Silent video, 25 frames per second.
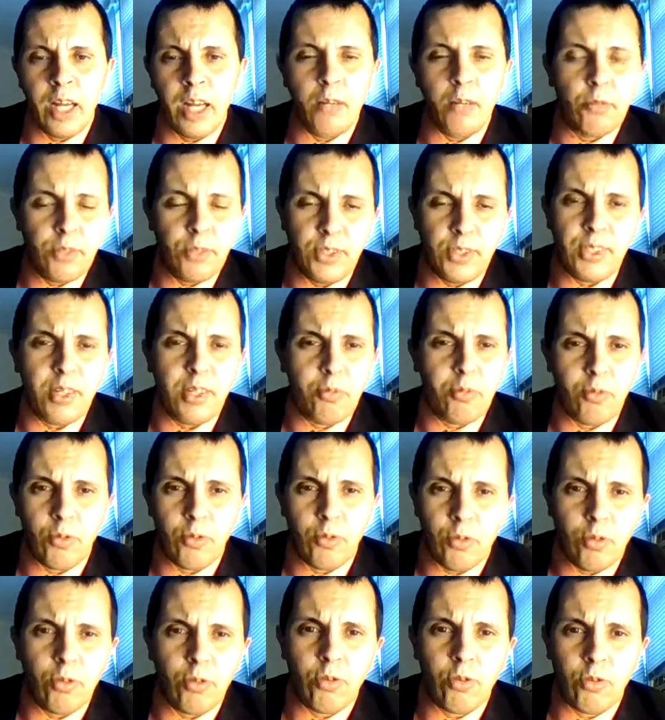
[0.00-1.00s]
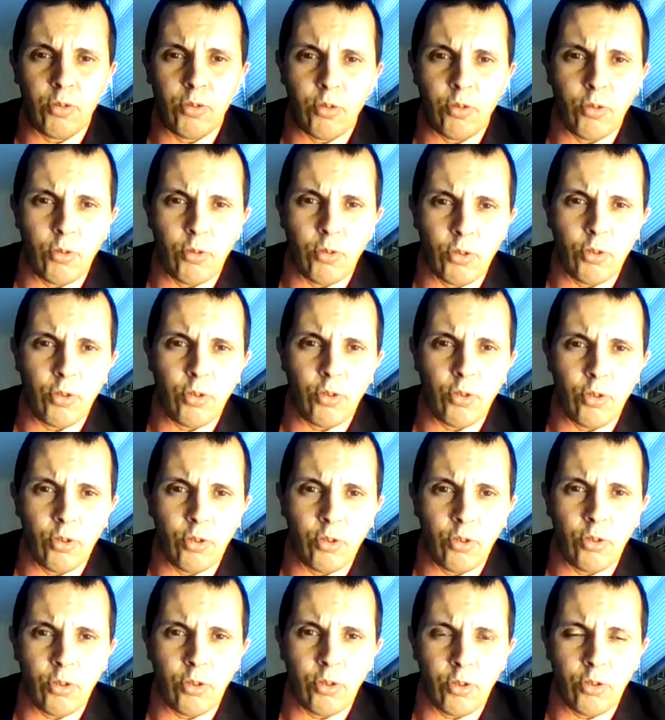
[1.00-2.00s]
I would say that Morocco could also
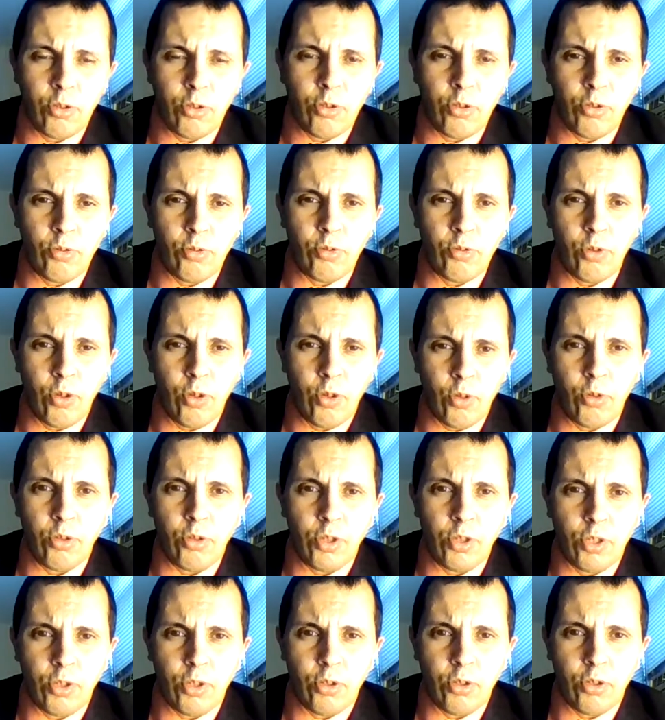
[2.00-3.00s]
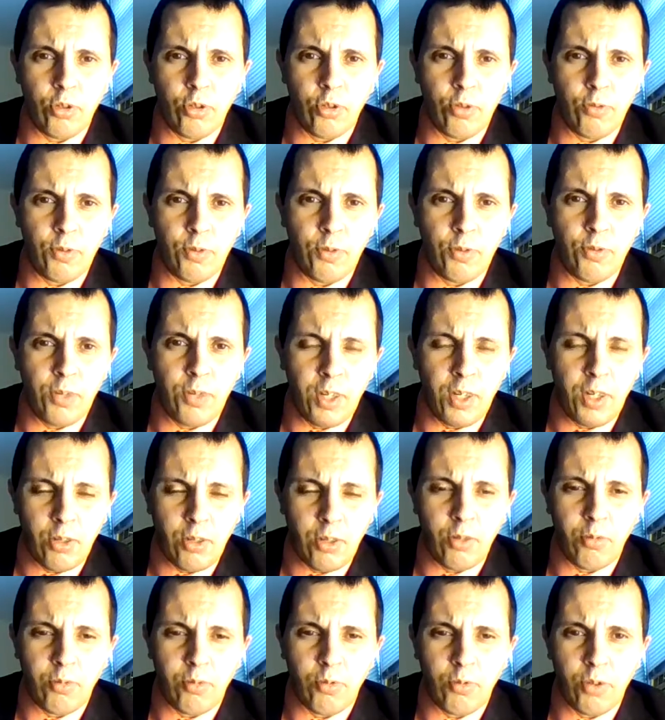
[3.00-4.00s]
go to host the FIFA
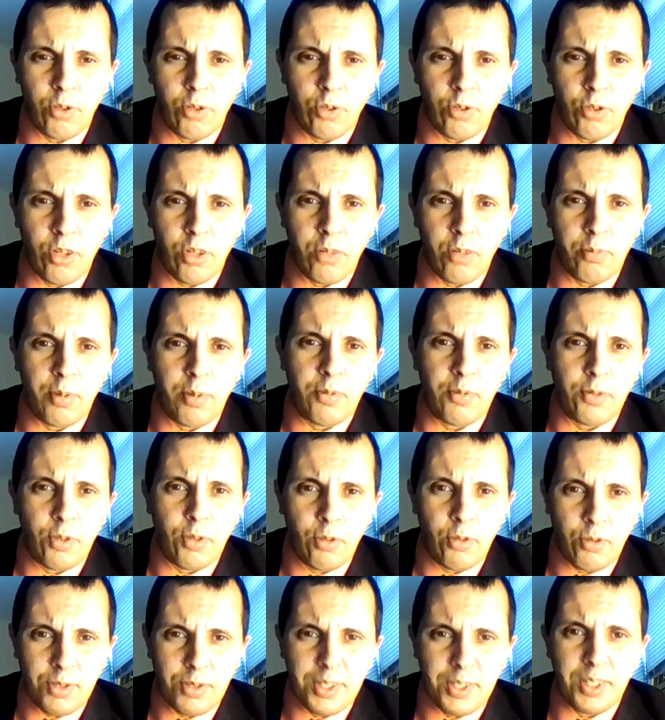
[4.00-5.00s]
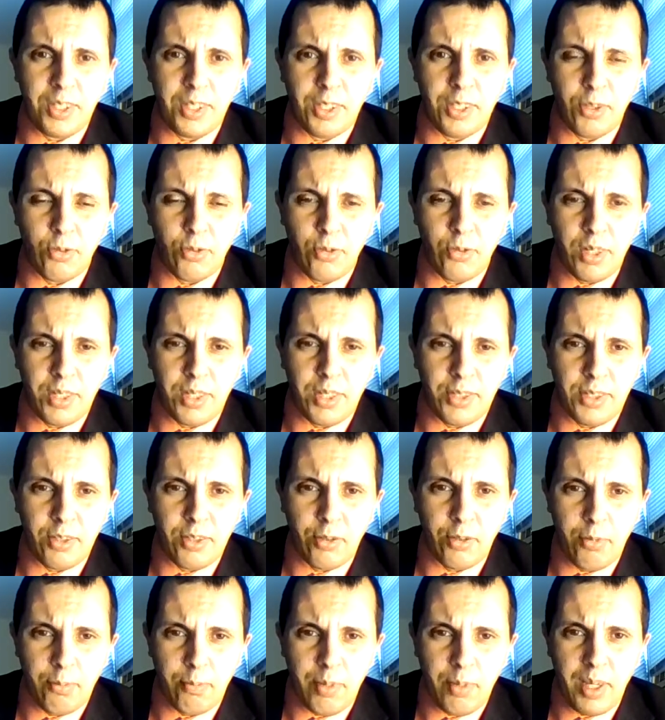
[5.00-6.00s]
Club World Cup after hosting it twice
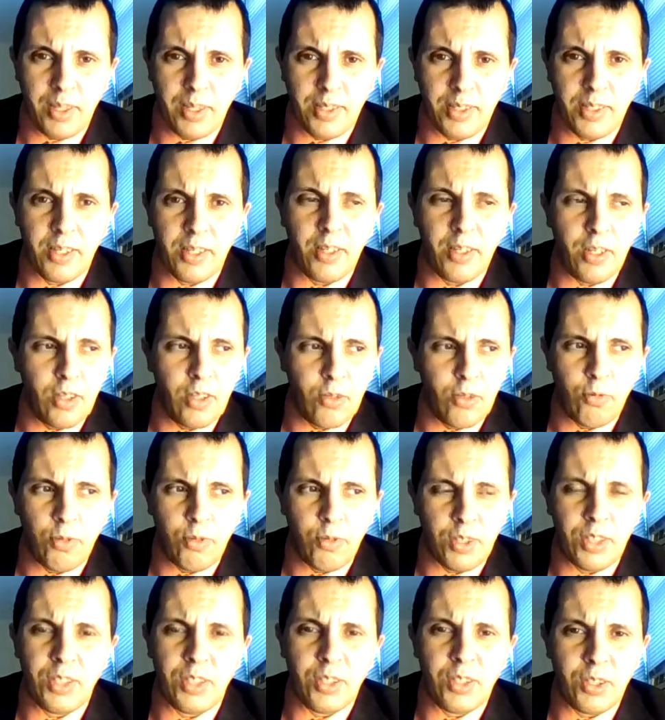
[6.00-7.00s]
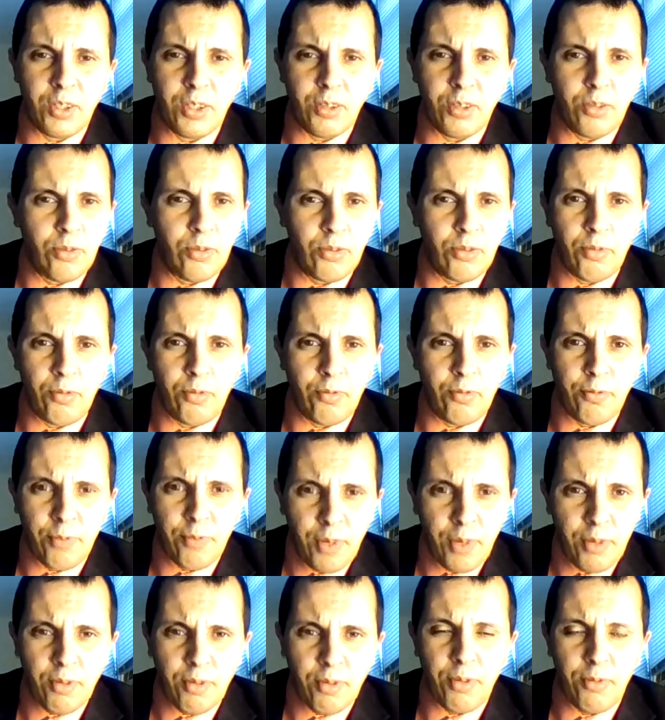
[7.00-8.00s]
in the past within the
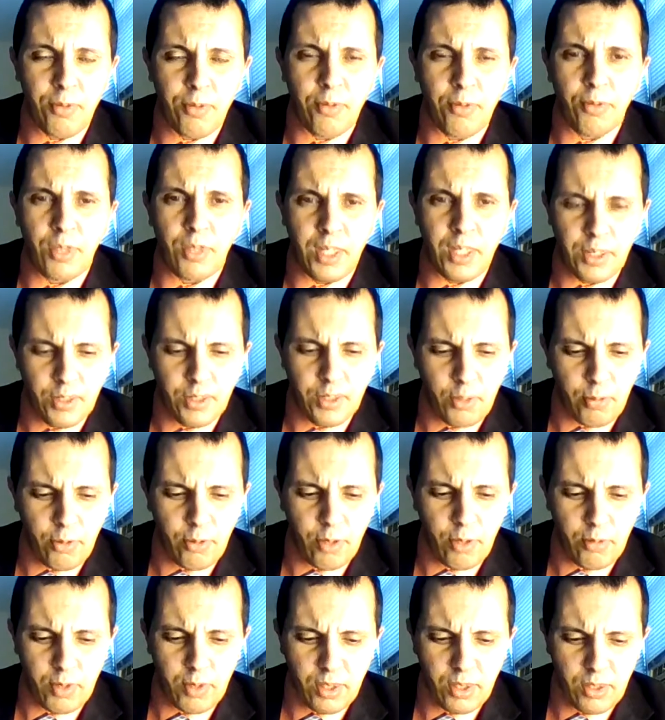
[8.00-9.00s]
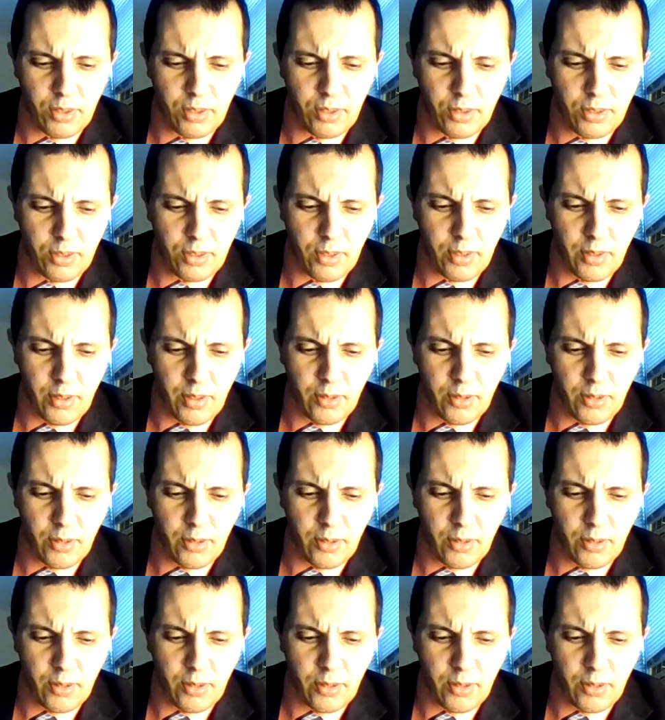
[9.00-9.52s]
very few next upcoming years.